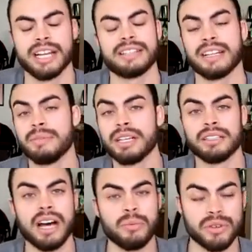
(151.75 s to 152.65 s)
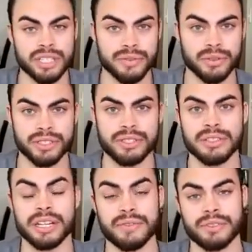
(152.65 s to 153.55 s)
It's going to be a lot more difficult to do
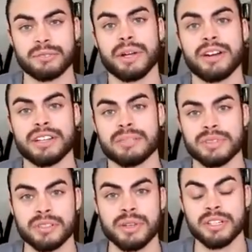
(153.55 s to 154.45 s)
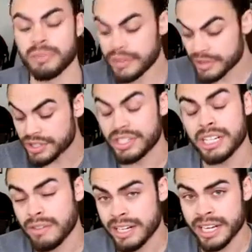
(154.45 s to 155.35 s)
that if there's barriers in between you. But if you're
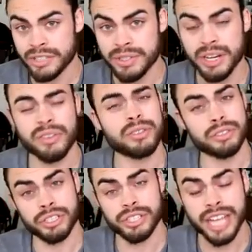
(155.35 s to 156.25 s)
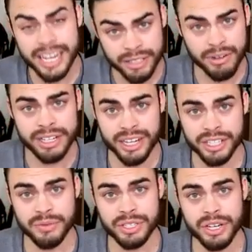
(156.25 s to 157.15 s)
sitting right next to each other, or you're standing right
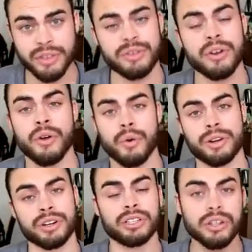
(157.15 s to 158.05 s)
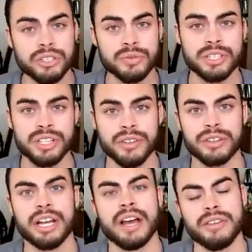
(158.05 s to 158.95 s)
next to each other, or you're close to each
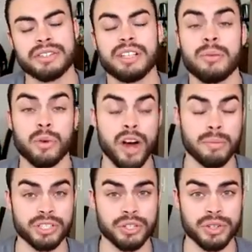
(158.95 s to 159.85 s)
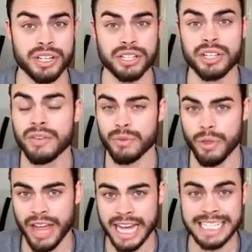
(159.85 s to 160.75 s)
other, there's a lot more opportunities for
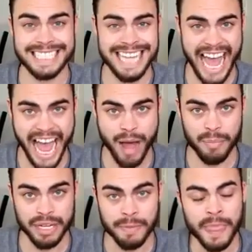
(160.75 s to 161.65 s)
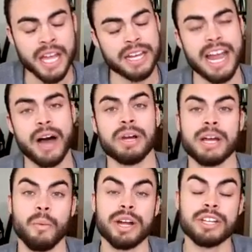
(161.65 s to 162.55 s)
that to happen. Now,
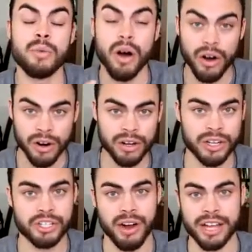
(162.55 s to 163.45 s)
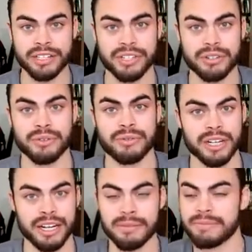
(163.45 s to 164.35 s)
when you are trying
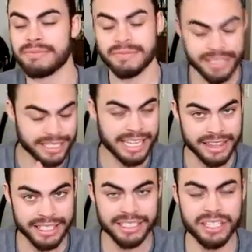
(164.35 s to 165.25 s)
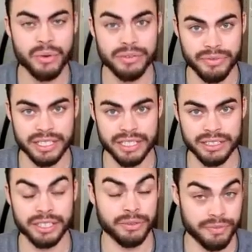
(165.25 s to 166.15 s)
to get things going
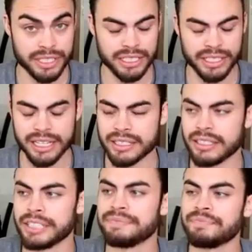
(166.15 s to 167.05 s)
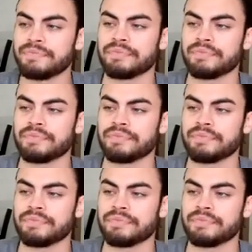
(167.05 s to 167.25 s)
physically or physically escalate,